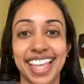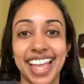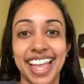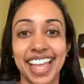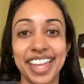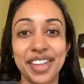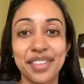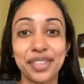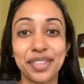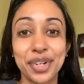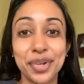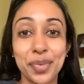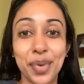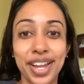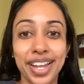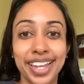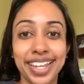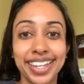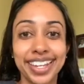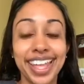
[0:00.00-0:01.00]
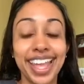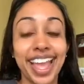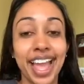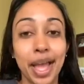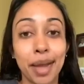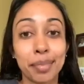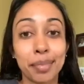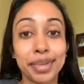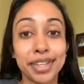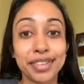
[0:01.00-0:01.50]
Hi everyone,
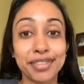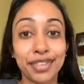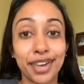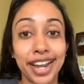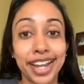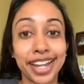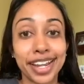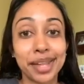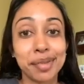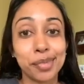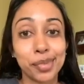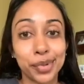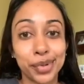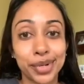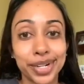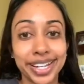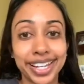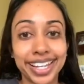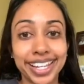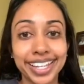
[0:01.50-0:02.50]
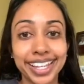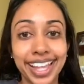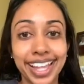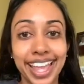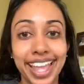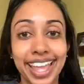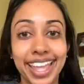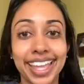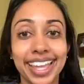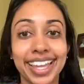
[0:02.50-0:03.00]
happy Friday morning,
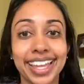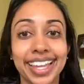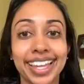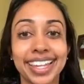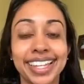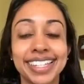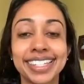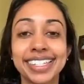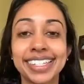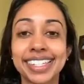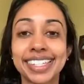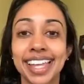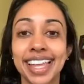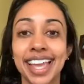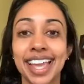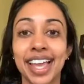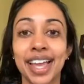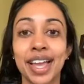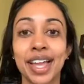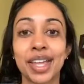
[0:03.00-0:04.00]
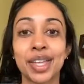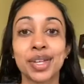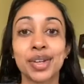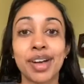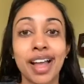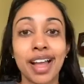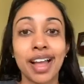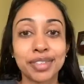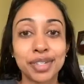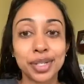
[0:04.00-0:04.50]
and you'll
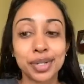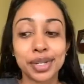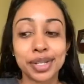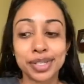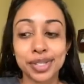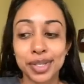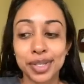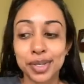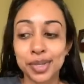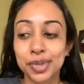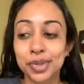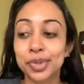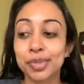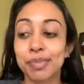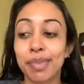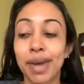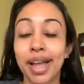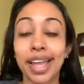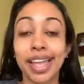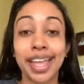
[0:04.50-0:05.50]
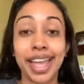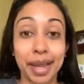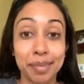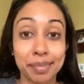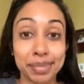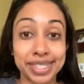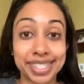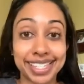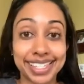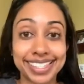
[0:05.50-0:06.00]
have to excuse my
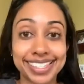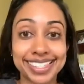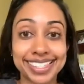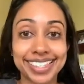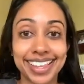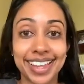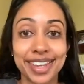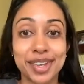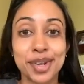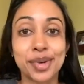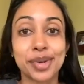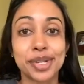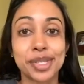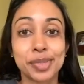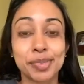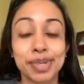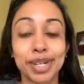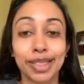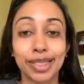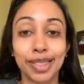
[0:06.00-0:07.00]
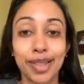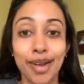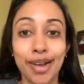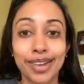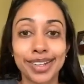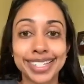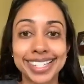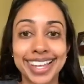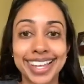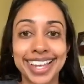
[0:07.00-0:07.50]
absence. I know it's been a
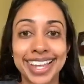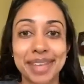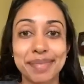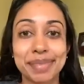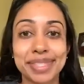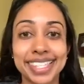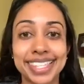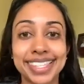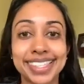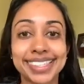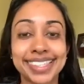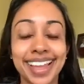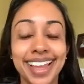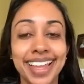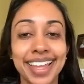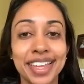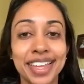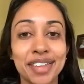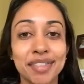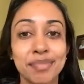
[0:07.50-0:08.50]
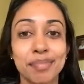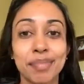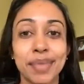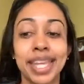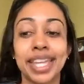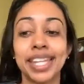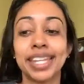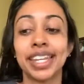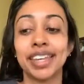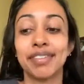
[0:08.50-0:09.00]
long time since I have
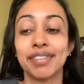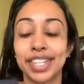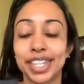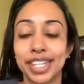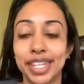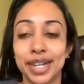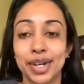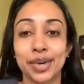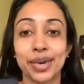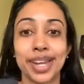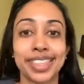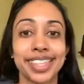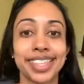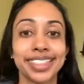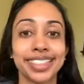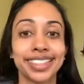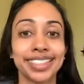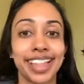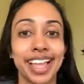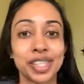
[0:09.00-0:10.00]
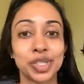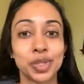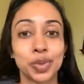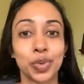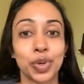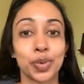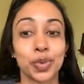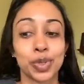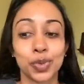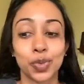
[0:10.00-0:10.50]
made a video. I think the last
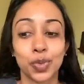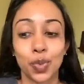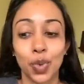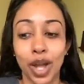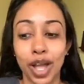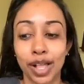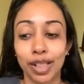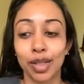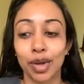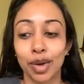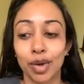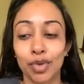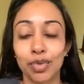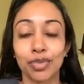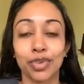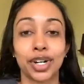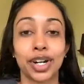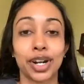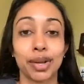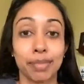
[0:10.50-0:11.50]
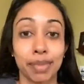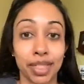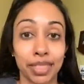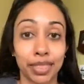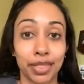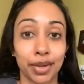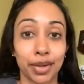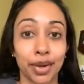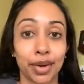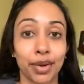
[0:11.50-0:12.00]
one was well over a month
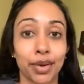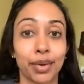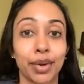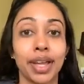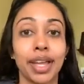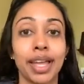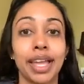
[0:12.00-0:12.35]
ago.